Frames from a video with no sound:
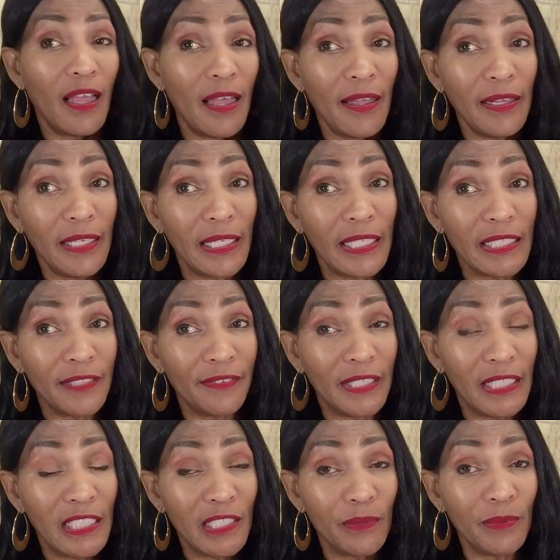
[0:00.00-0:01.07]
I
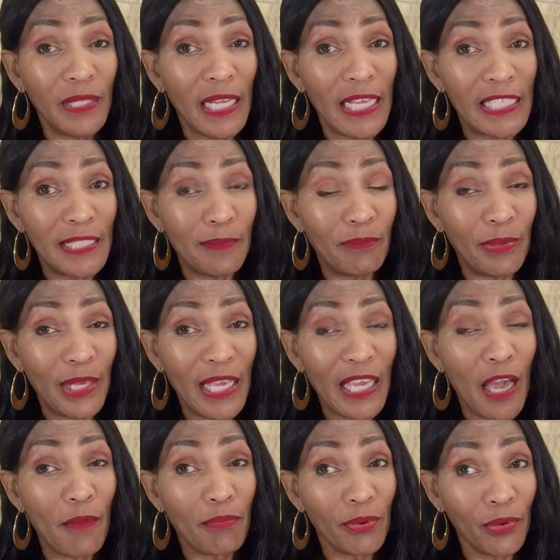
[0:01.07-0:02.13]
classify this one as
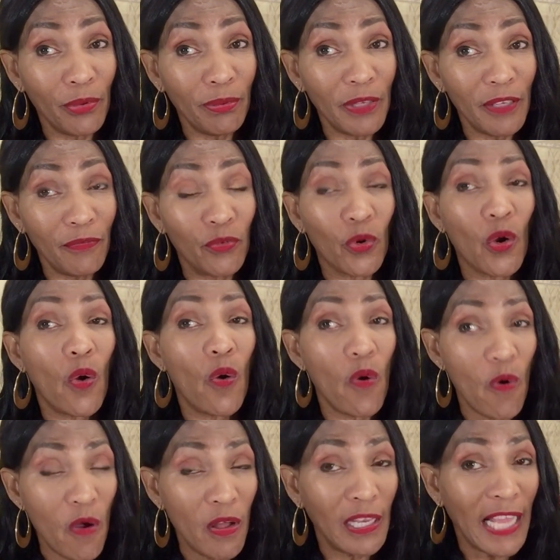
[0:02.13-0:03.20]
being appropriate for
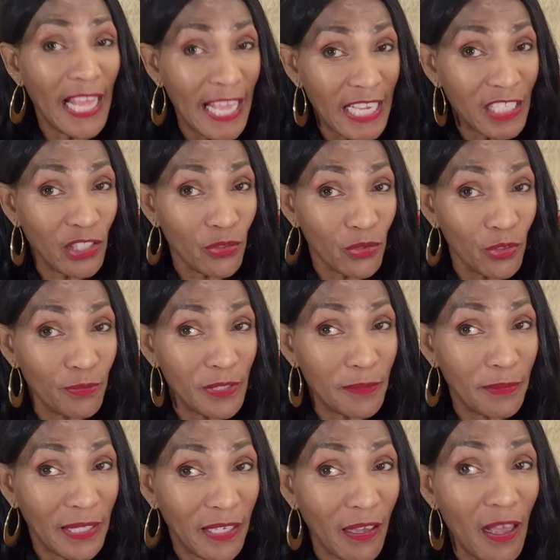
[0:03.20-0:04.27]
all age
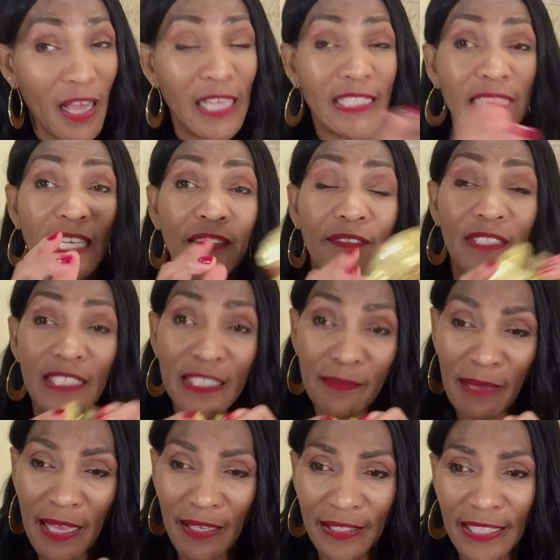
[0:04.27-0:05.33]
groups because of the
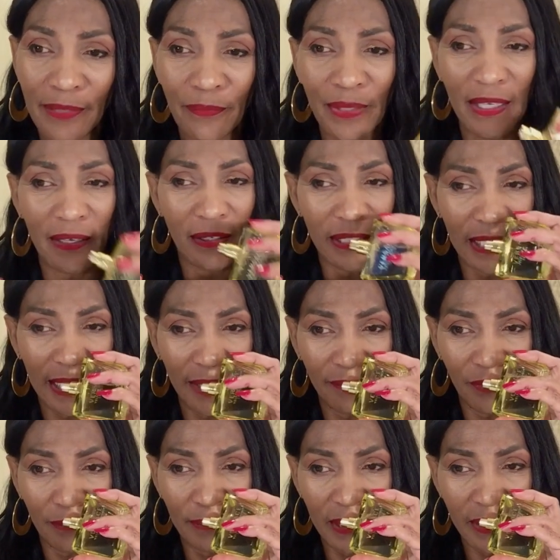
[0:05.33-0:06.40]
smell that we
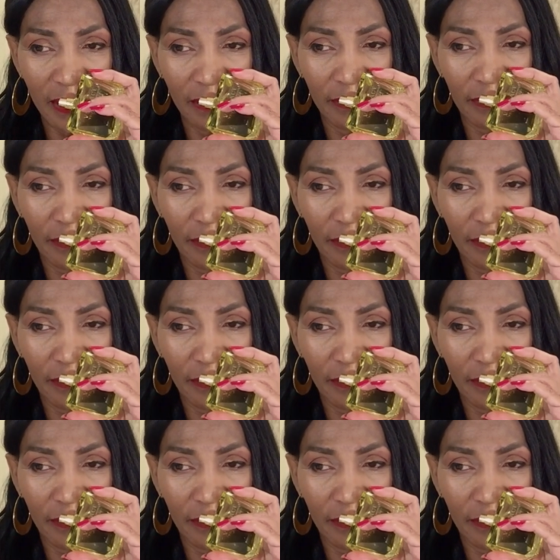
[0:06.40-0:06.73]
attain from this.